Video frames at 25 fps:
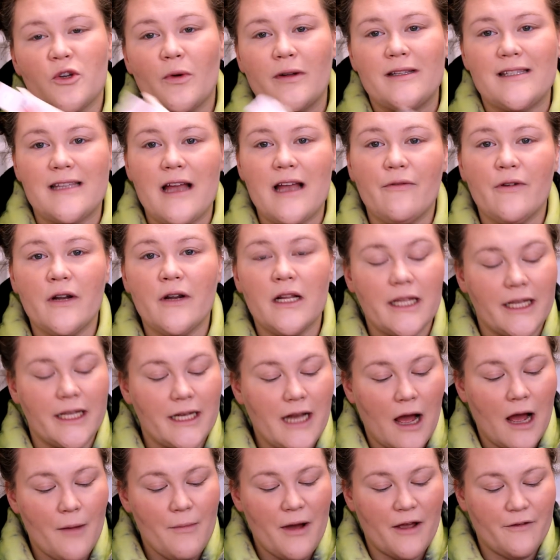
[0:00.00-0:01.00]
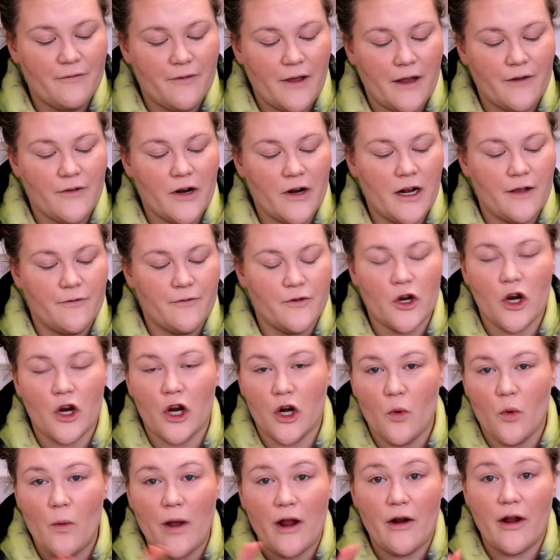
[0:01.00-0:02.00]
So it's definitely not my favorite. If you're
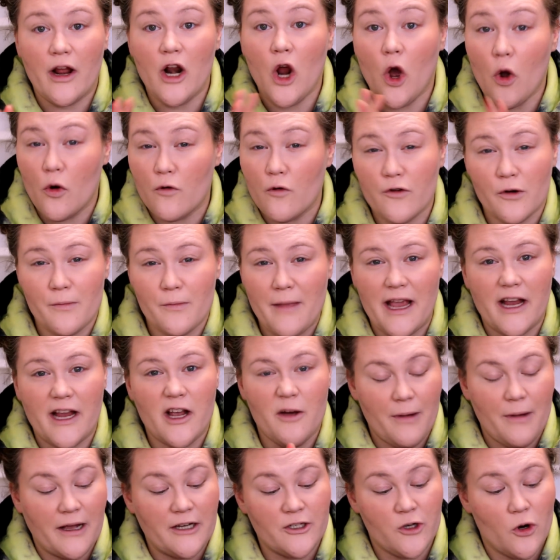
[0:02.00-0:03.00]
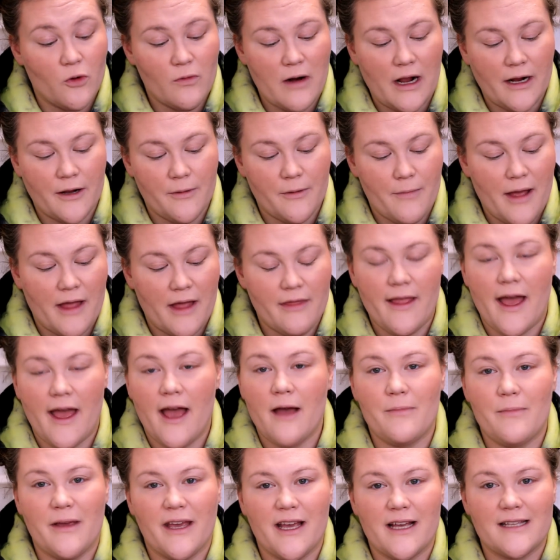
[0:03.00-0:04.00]
gonna wear it over makeup, I don't recommend
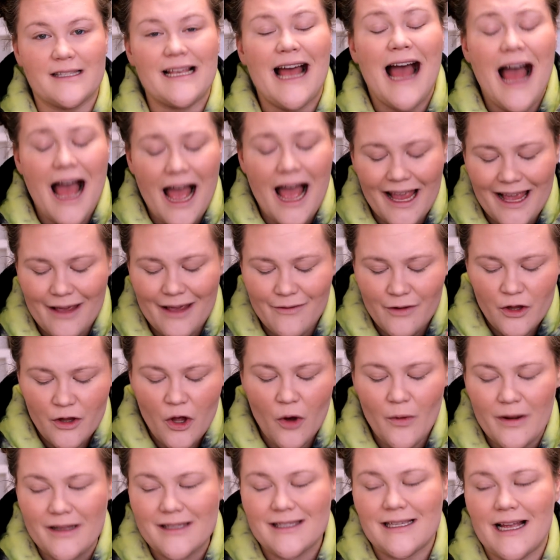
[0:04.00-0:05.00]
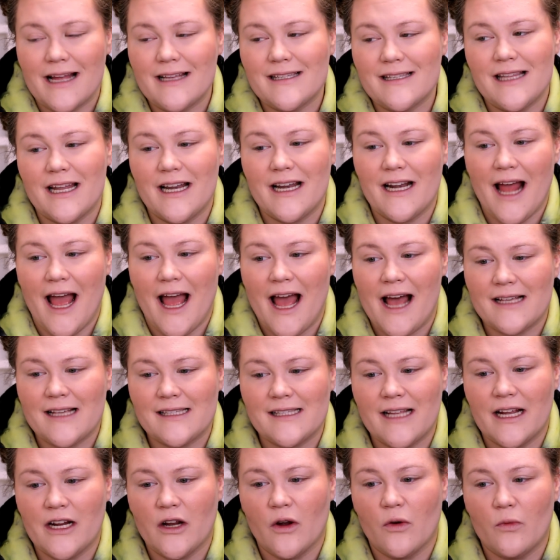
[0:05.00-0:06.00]
that because even though it says that it has
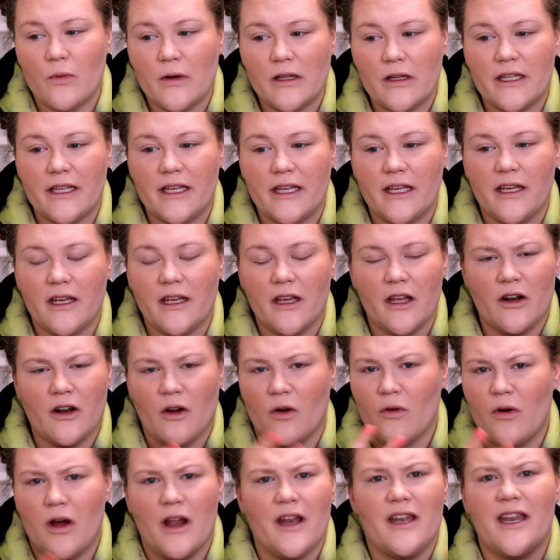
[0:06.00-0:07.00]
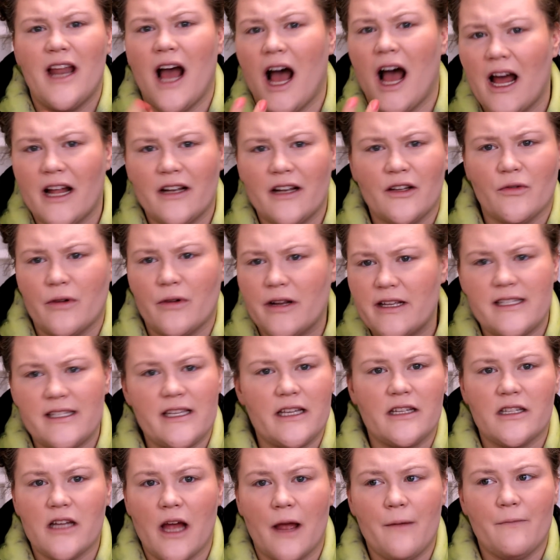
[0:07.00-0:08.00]
like a really, you know, a
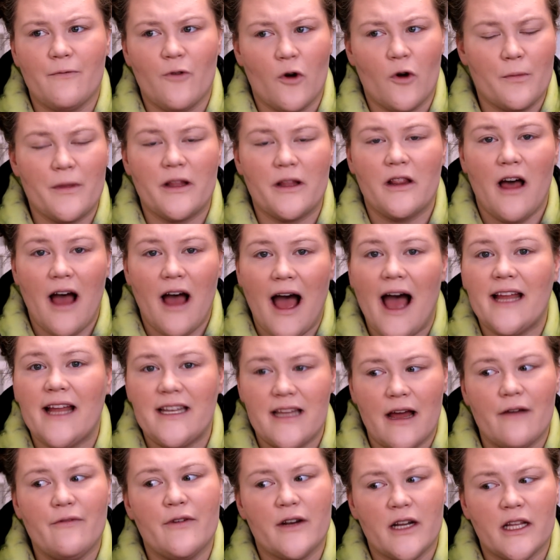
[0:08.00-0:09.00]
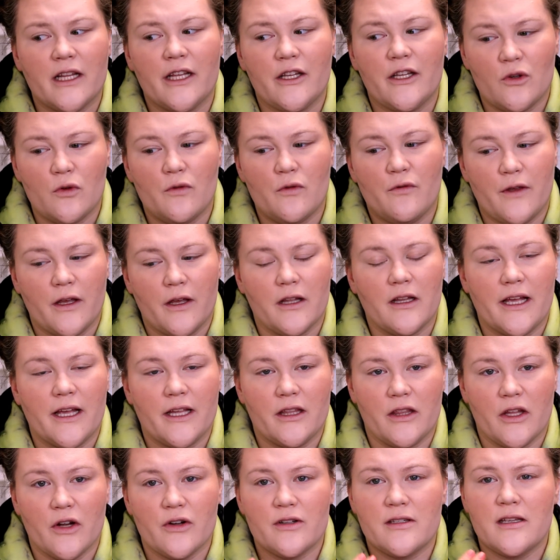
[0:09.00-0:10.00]
non-greasy type formula, I definitely do feel
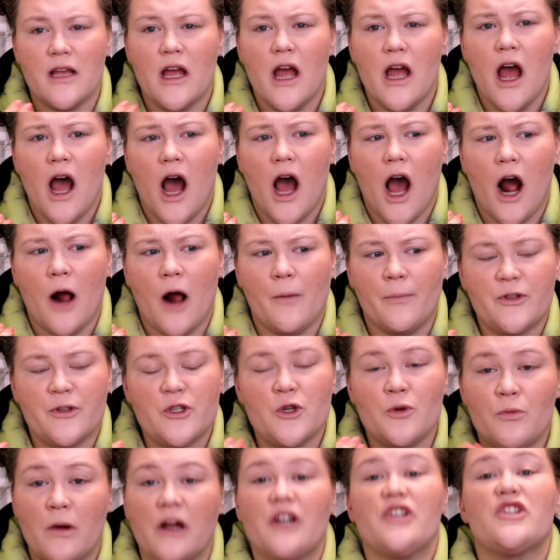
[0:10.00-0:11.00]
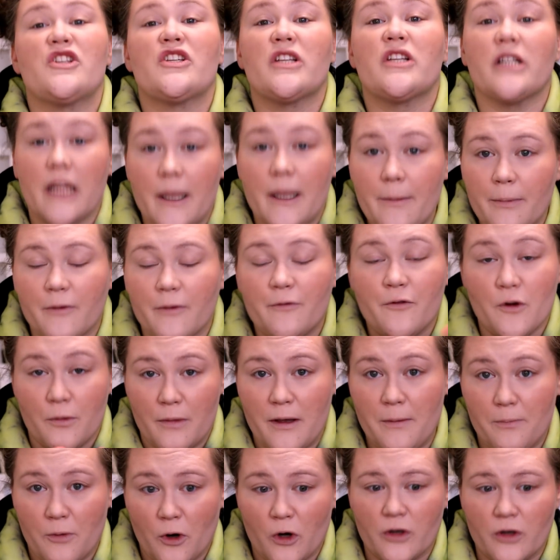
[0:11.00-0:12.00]
like there's um, too much slip for
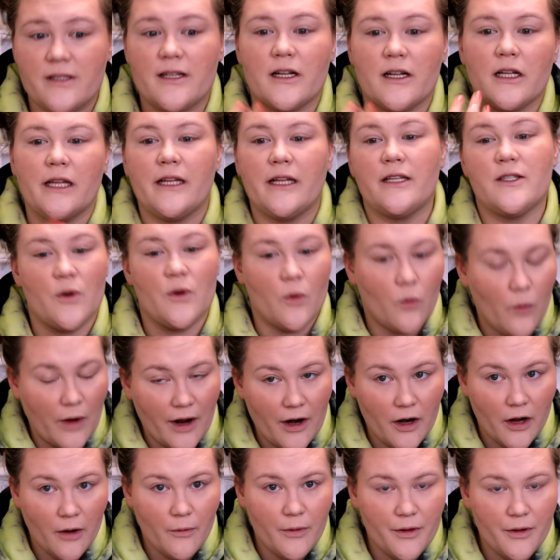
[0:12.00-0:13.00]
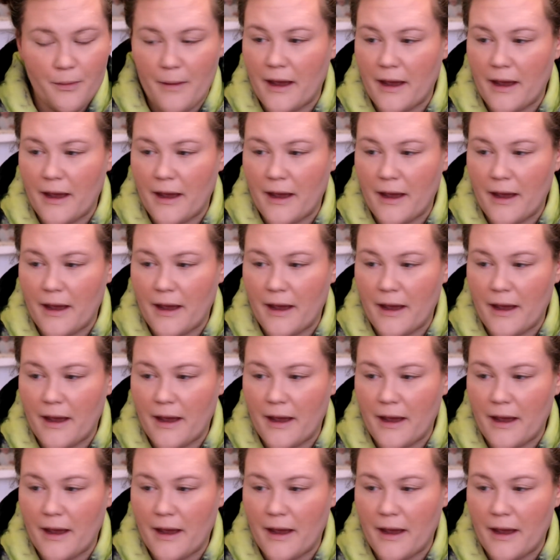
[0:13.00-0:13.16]
me personally to wear it with